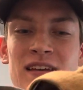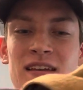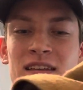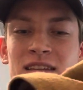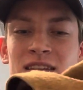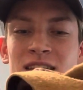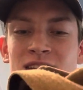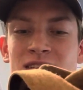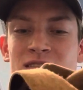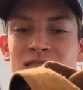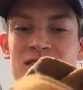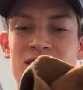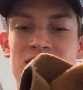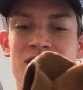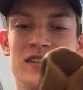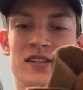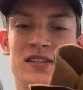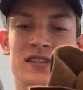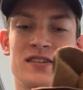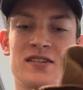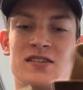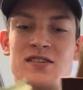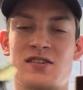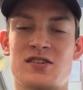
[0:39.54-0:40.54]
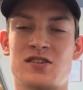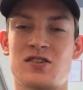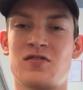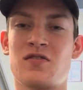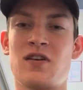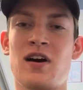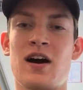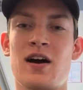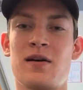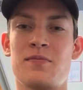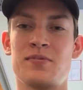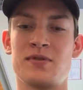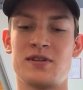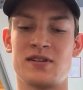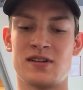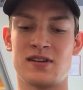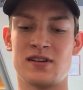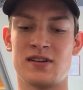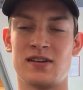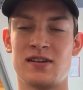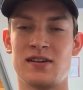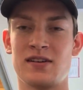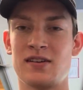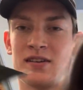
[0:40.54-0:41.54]
This was just scraps.
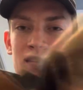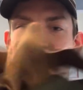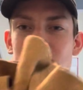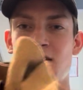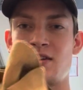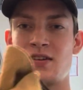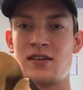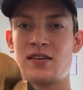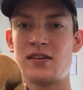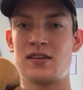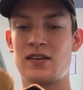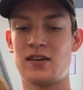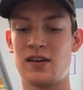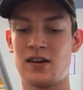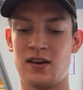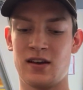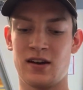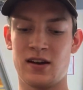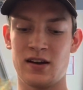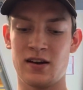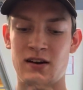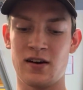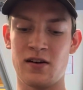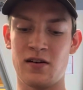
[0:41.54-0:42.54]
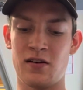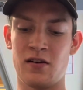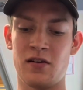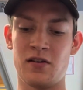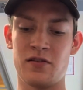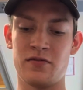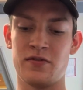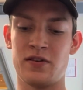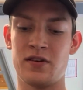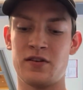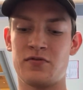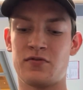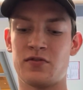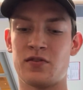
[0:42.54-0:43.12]
And I got all of it